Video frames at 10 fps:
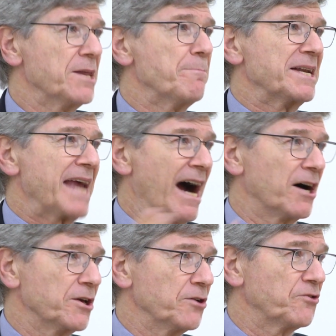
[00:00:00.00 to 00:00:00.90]
the
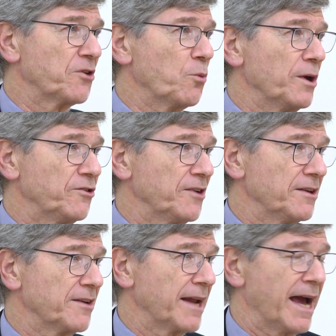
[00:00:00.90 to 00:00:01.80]
battalions that we see
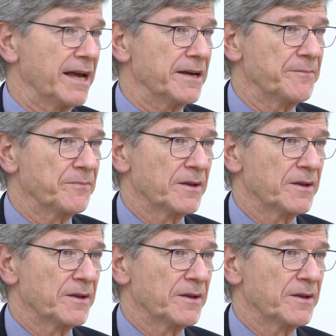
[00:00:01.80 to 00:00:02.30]
today.